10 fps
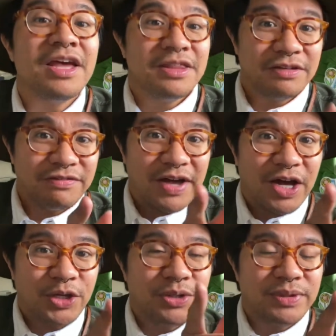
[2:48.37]
The
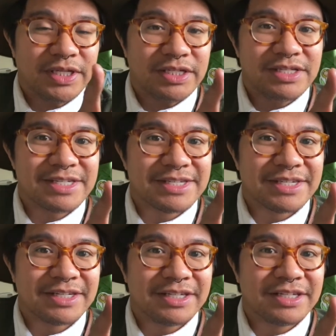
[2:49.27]
value is
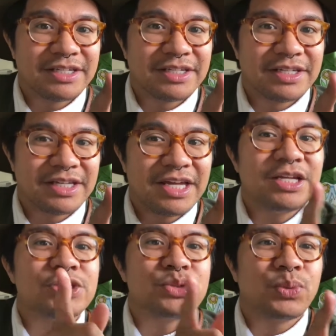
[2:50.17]

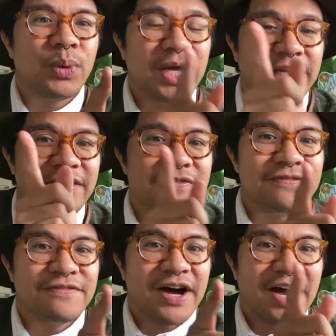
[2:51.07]

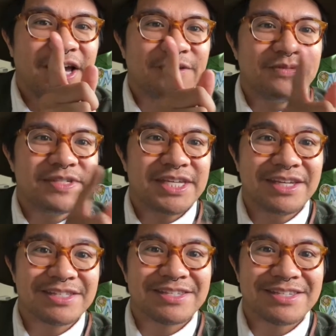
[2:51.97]
25
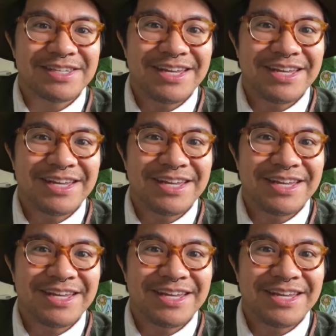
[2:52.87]
cents.